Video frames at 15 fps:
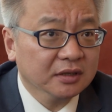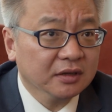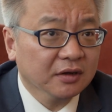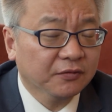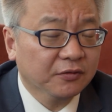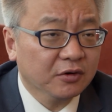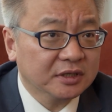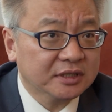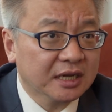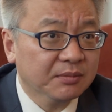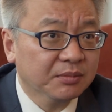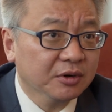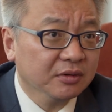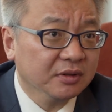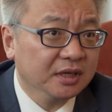For
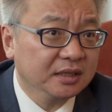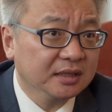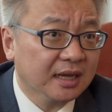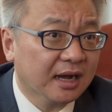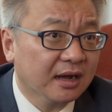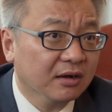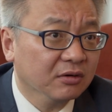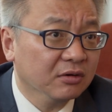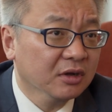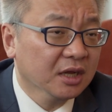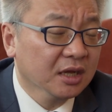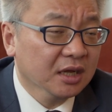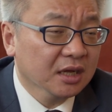example, the DAO